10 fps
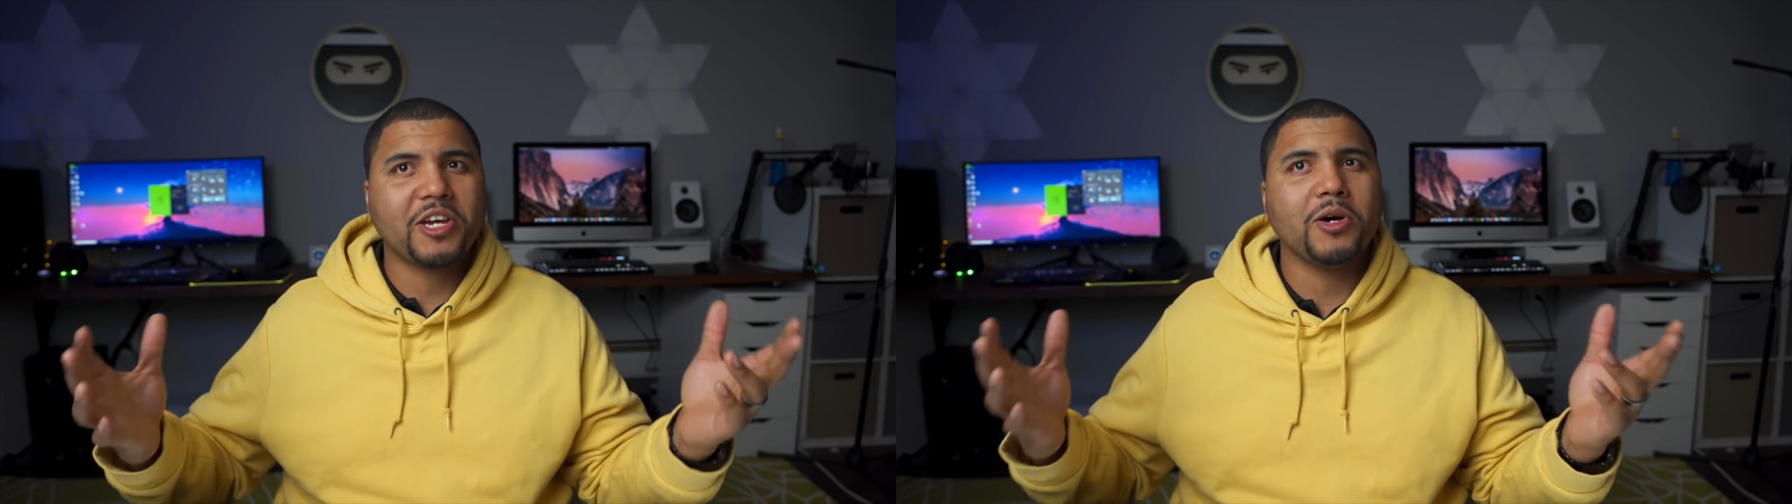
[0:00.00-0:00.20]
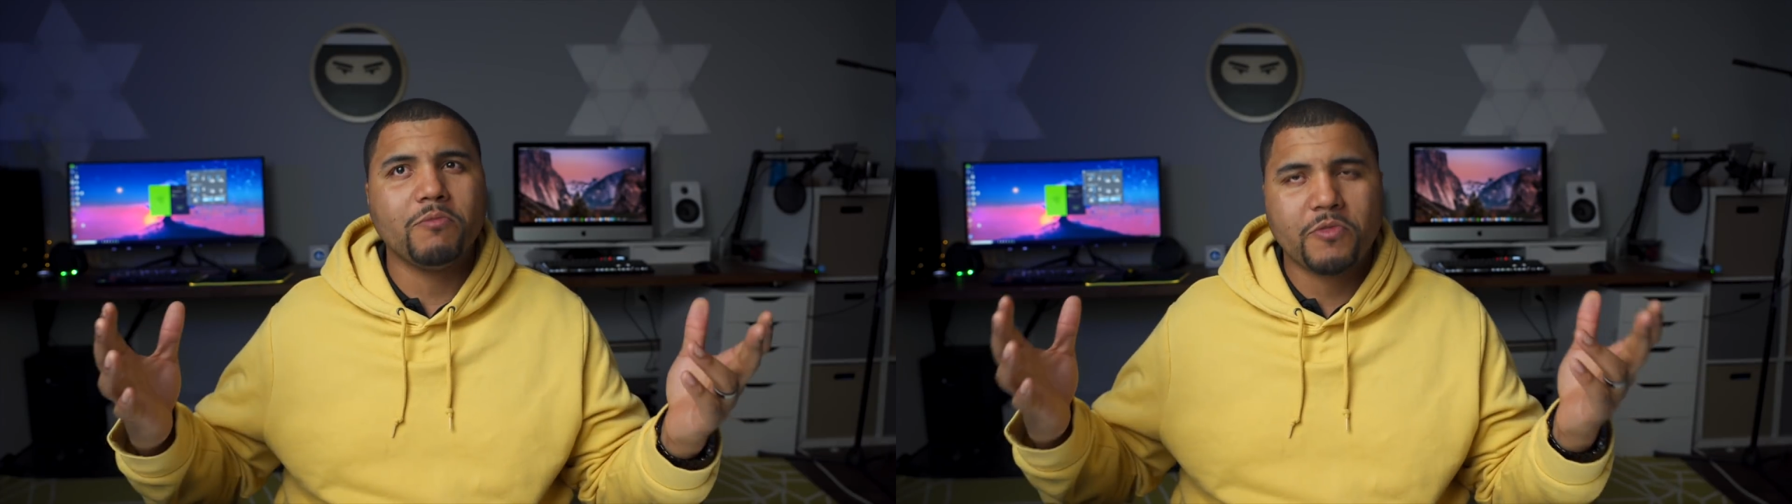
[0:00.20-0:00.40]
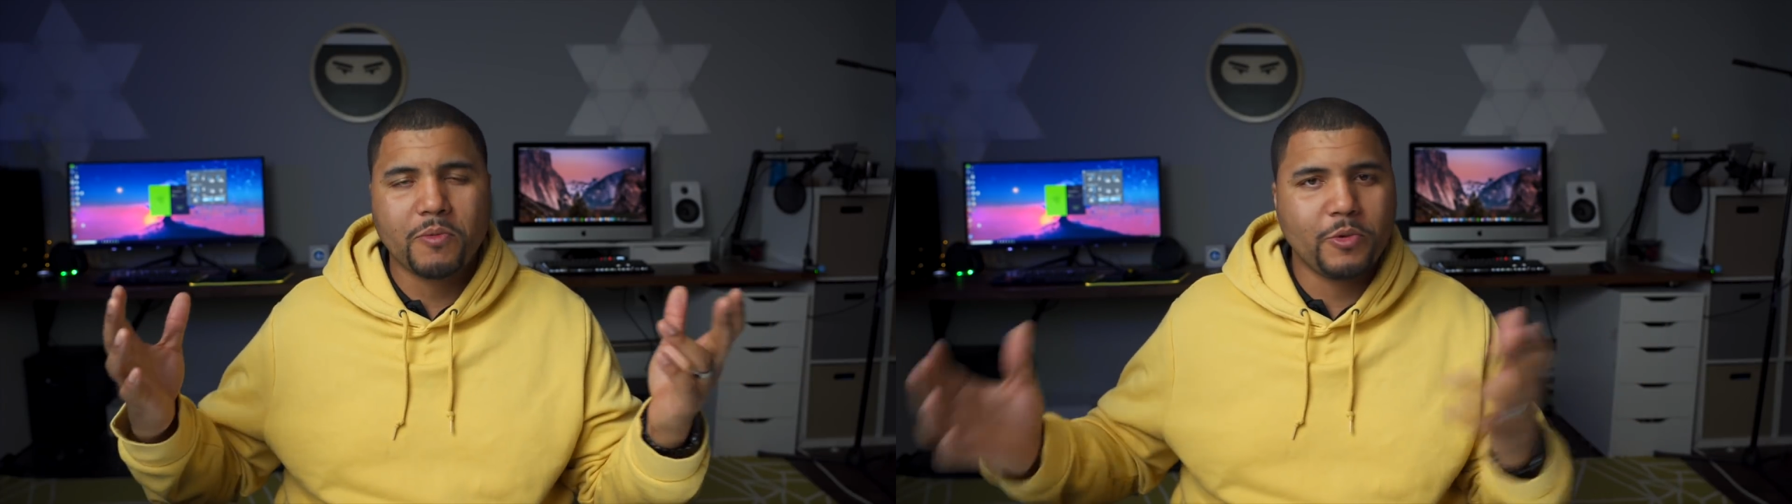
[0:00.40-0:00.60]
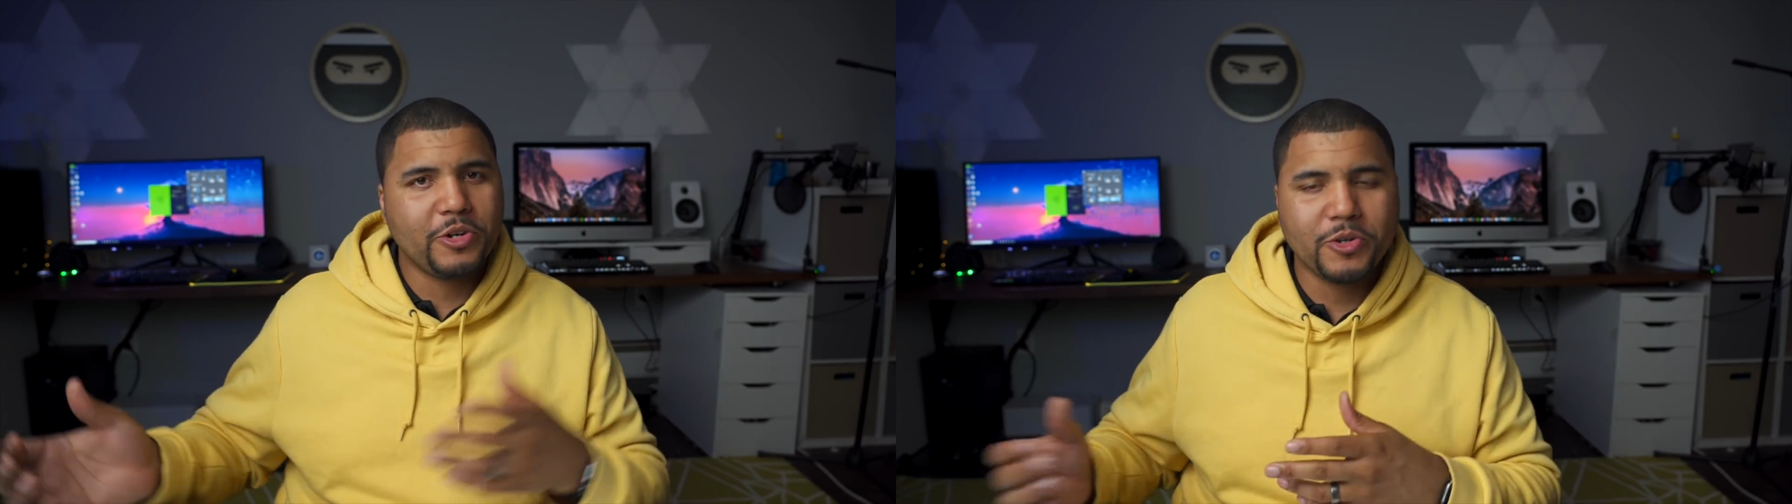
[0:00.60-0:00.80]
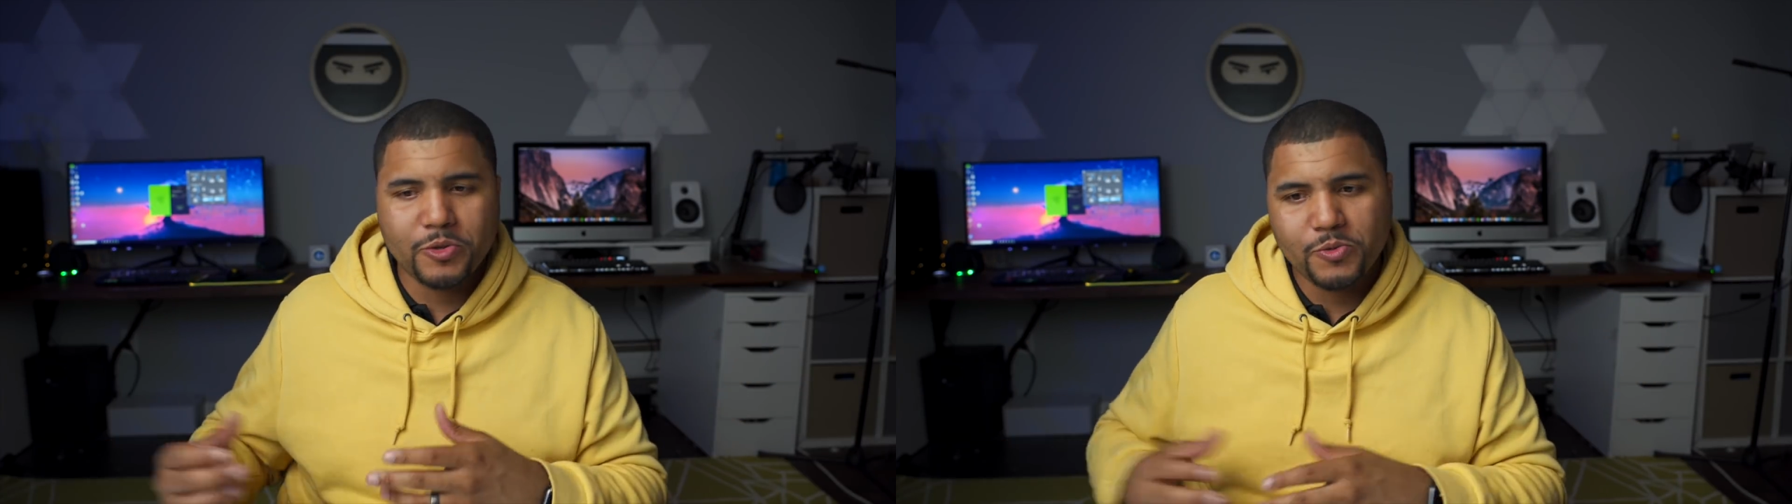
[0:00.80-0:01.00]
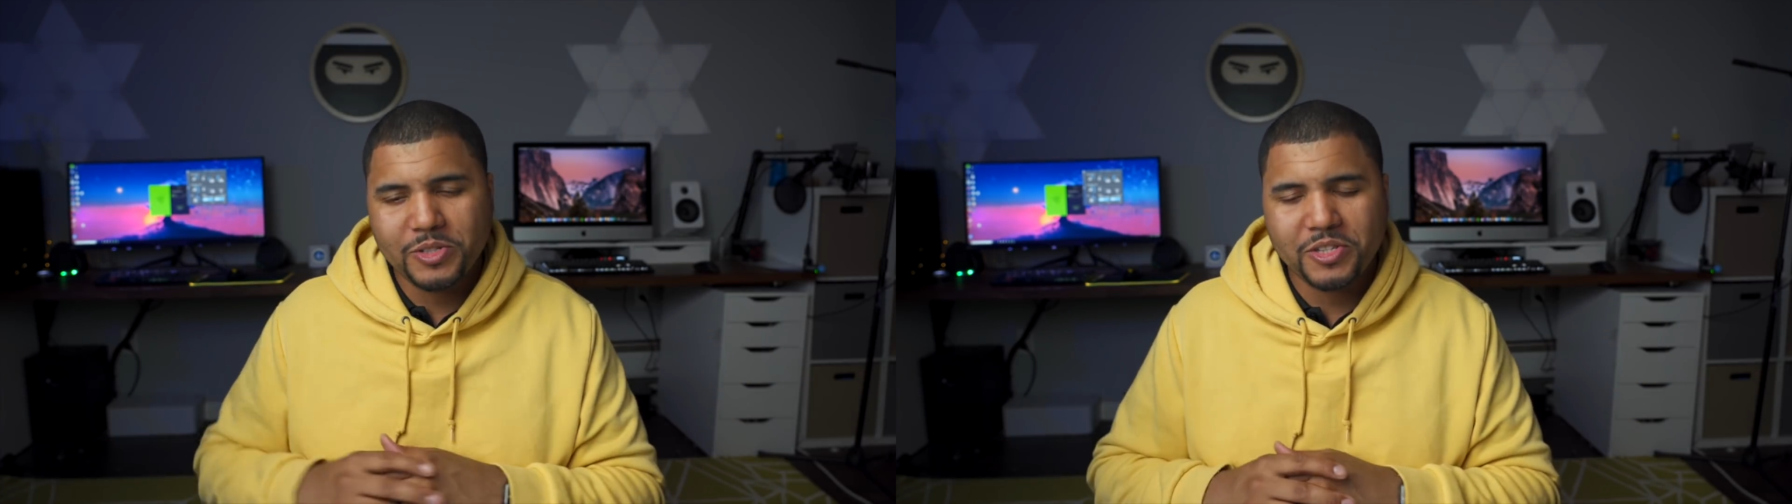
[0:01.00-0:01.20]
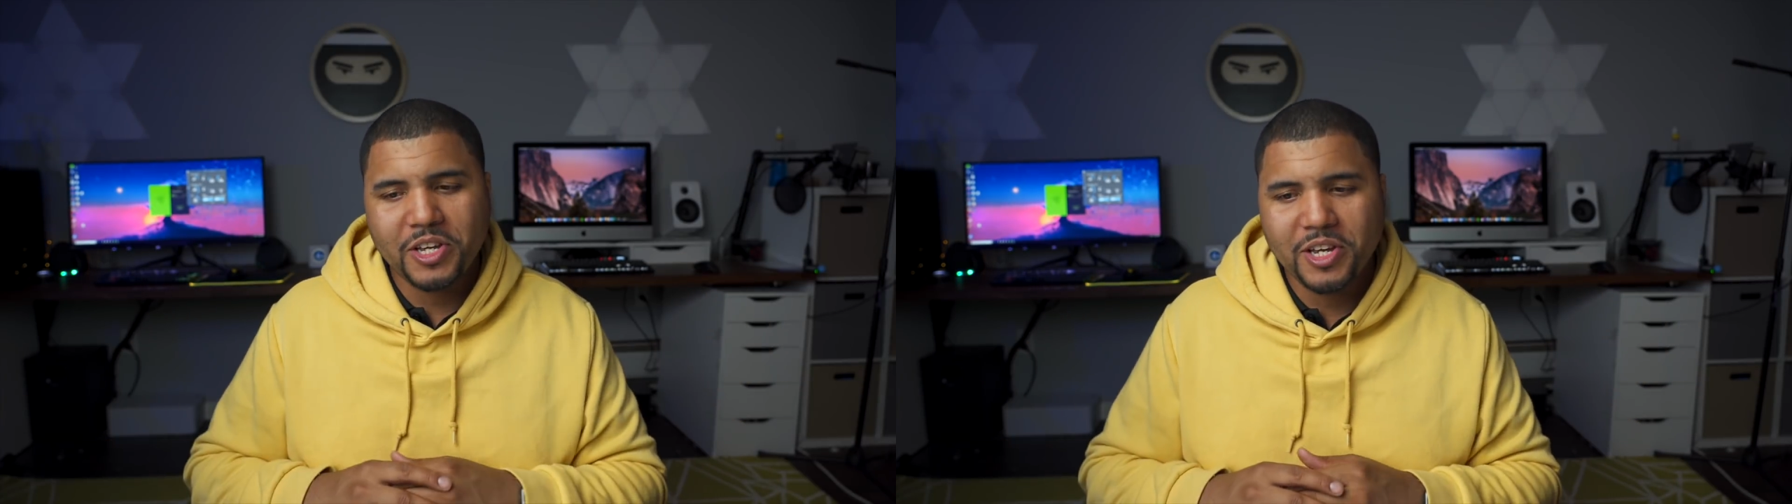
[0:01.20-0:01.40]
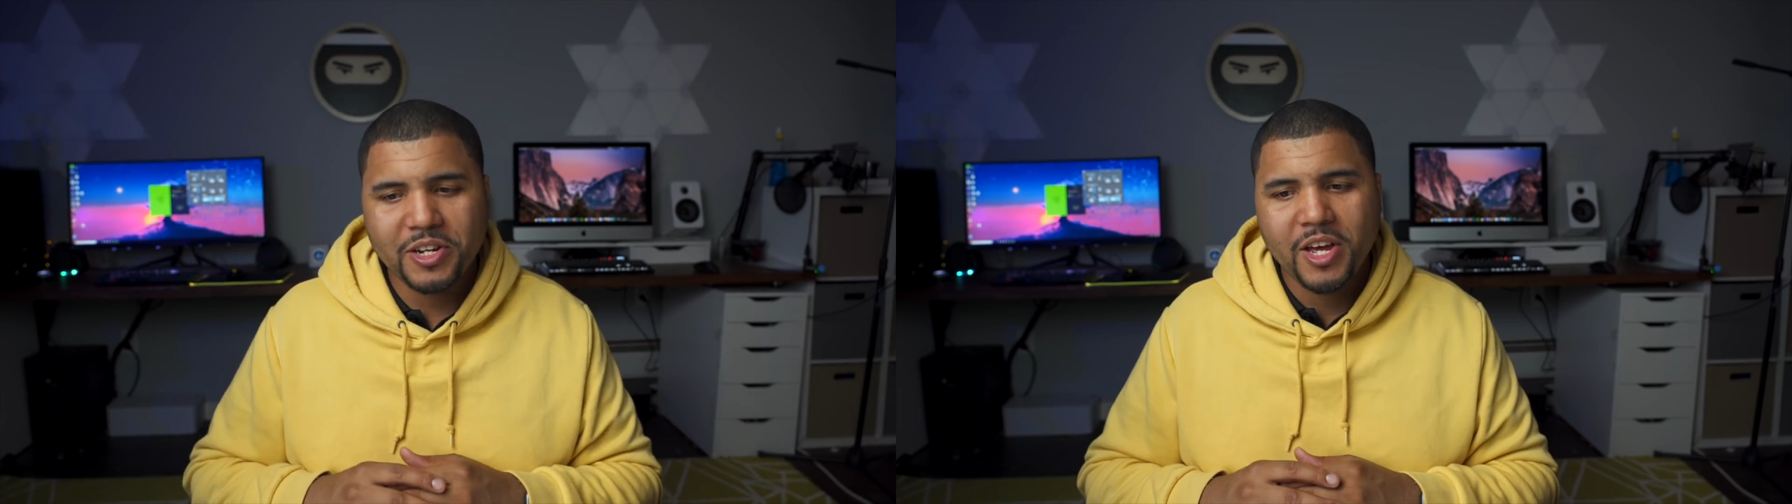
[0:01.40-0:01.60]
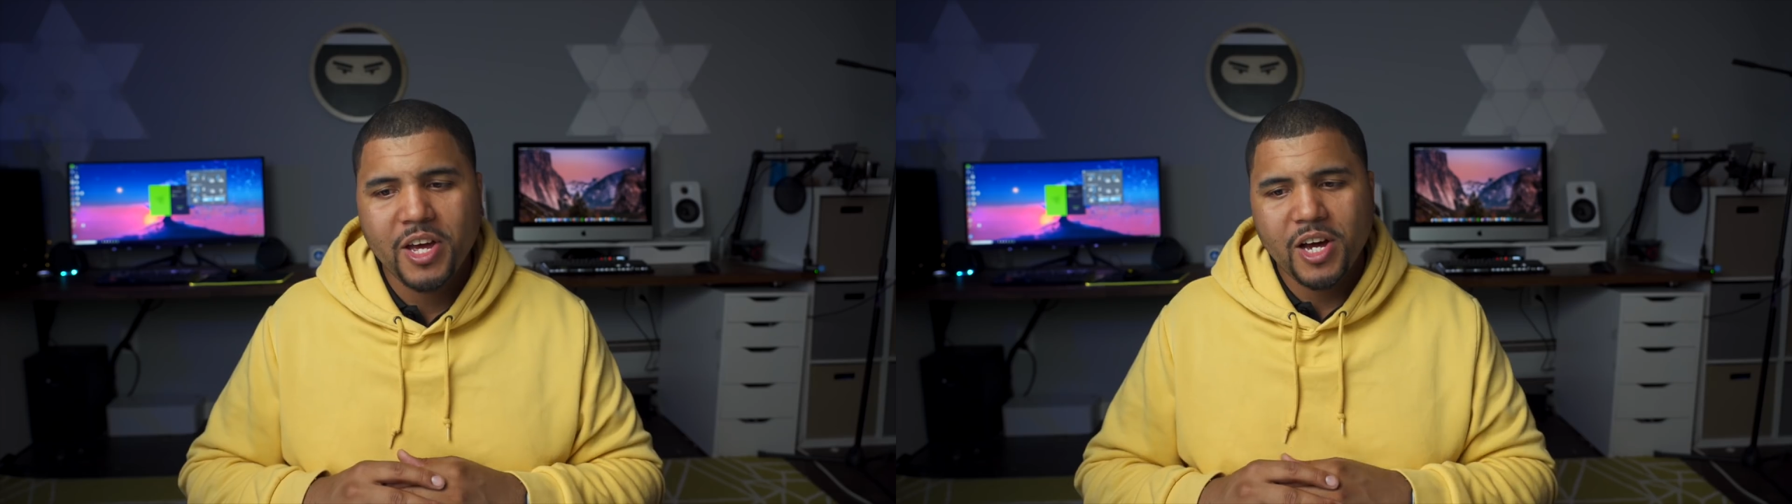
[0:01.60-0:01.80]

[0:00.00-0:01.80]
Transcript: come from Windows once again,